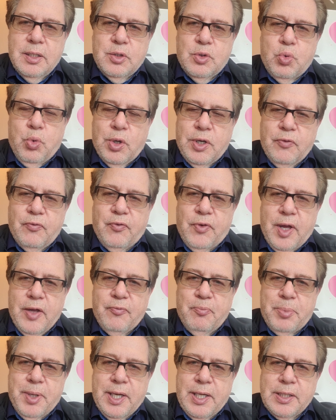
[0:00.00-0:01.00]

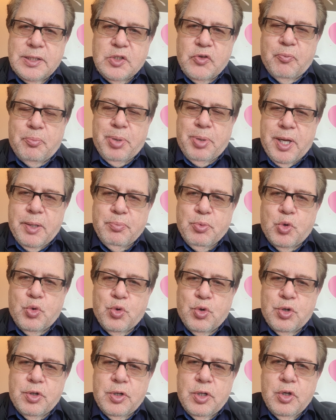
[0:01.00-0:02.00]
25 bags of
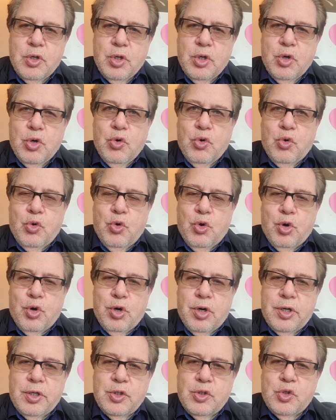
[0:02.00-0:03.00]
popcorn
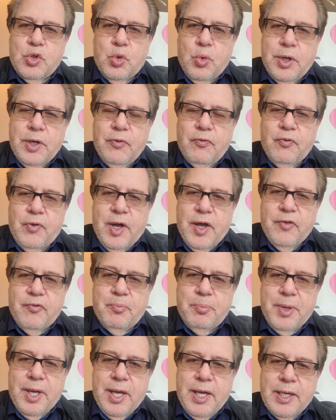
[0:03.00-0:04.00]
or
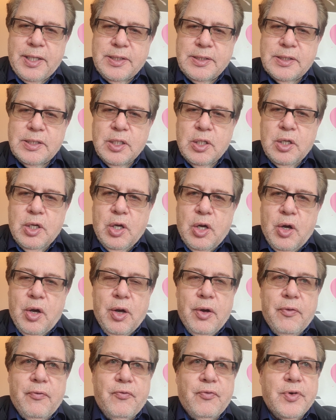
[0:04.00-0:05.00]
25 bags
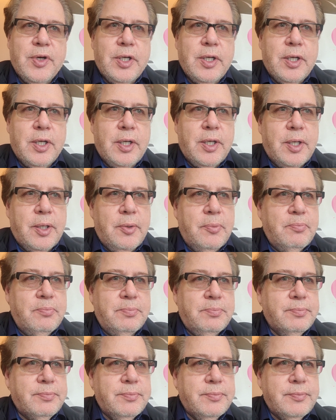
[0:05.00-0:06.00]
of,
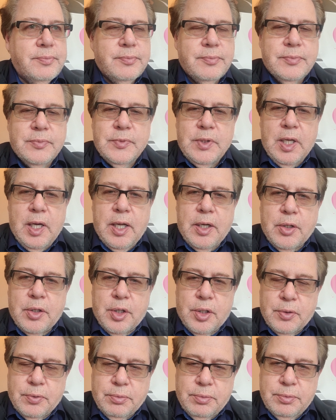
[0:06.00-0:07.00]
I don't
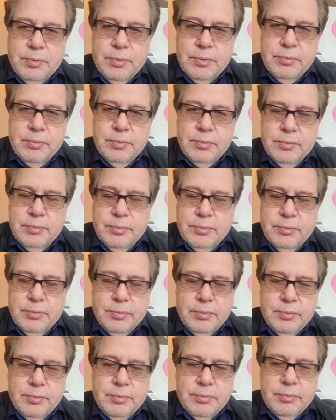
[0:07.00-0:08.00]
know,
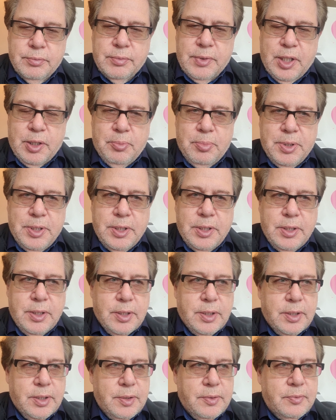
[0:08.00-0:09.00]
maybe
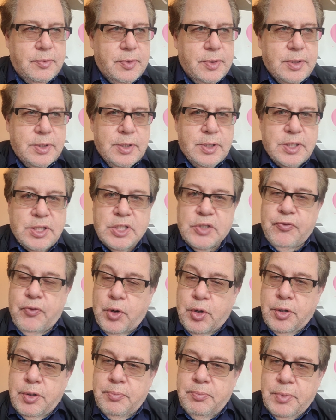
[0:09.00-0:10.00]

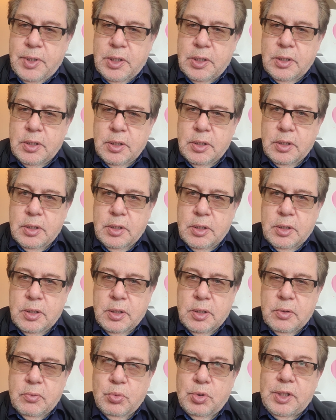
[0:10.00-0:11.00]
Sforum?
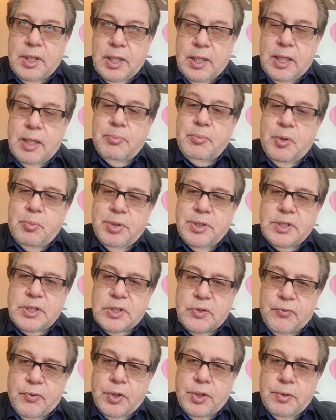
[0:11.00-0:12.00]
Would they let me bring
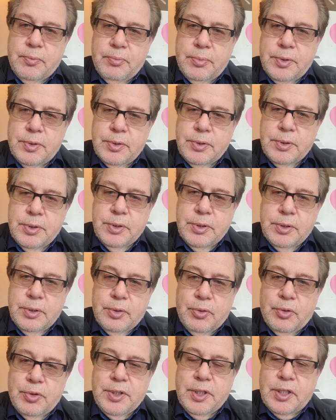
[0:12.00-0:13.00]
Sforum?
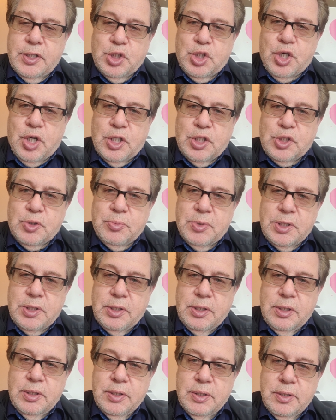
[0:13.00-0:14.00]
Or are they going to charge me
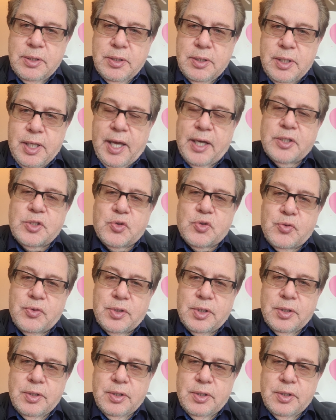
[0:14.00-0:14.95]
extra